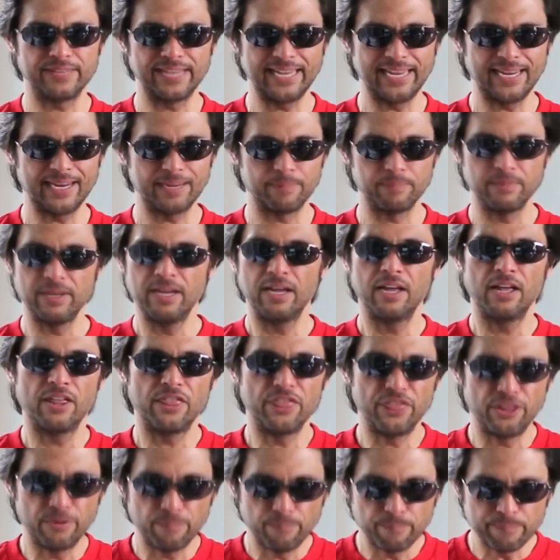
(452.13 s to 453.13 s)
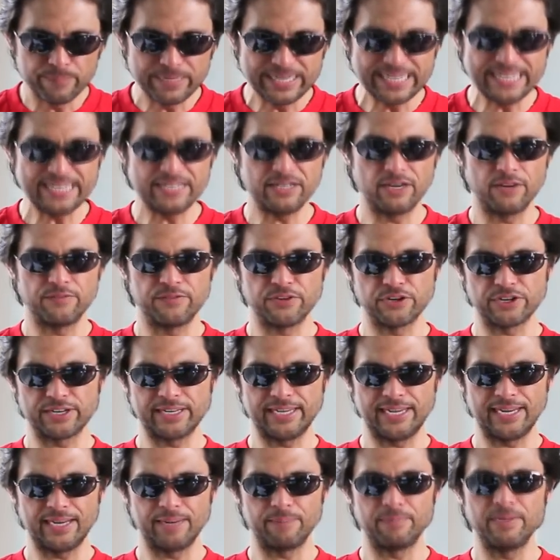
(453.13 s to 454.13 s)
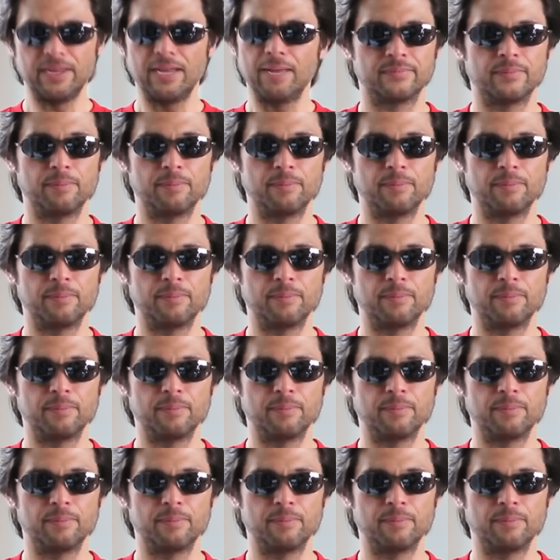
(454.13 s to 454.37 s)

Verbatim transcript: game, the meat of your game.